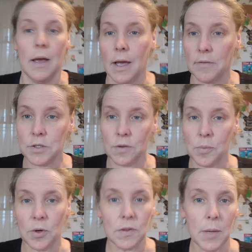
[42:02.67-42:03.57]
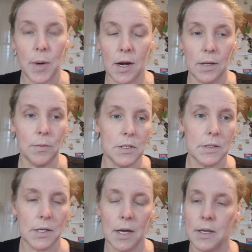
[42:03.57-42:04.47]
after the birthday party. We
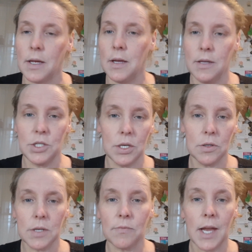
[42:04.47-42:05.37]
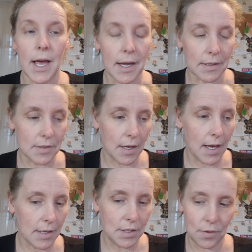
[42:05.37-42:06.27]
just kind of chilled and relaxed. I
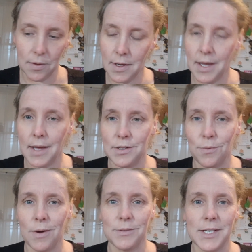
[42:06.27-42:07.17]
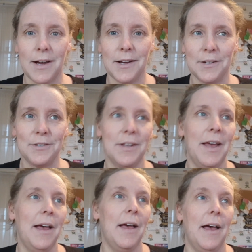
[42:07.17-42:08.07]
had to. I had to. I was tired.
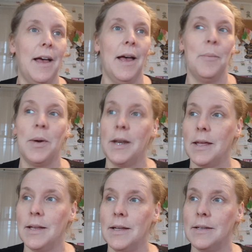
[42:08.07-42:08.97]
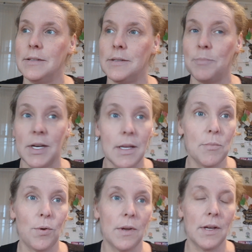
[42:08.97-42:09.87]
But it is Monday
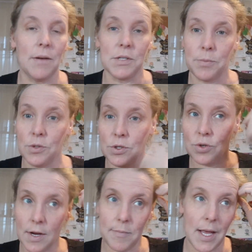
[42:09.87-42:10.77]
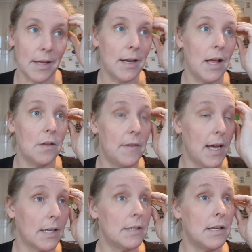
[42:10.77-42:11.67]
morning. I was supposed to drive Mally to
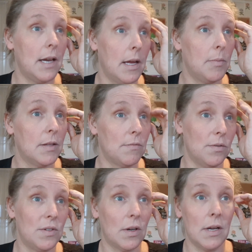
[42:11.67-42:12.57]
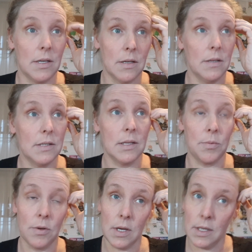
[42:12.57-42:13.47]
Halifax today, but the roads are kind of
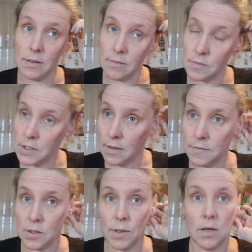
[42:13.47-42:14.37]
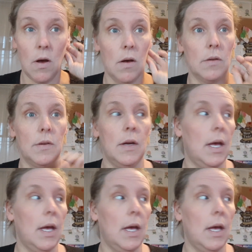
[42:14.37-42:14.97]
slippery and stuff. So I called.